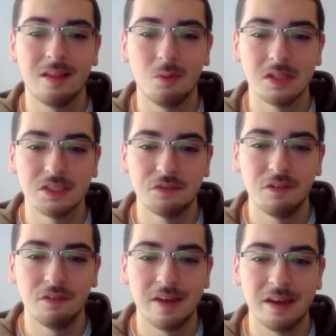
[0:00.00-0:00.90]
gotta watch the
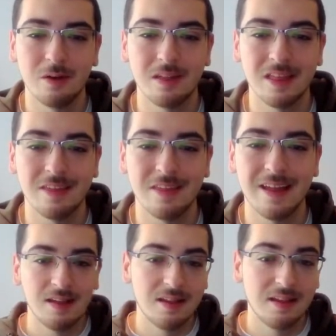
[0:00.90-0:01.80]
full video to see
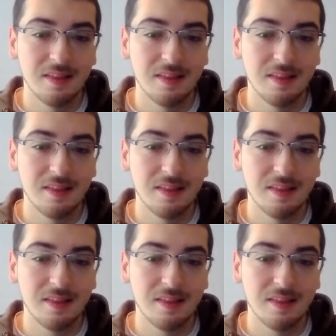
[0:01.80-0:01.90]
that.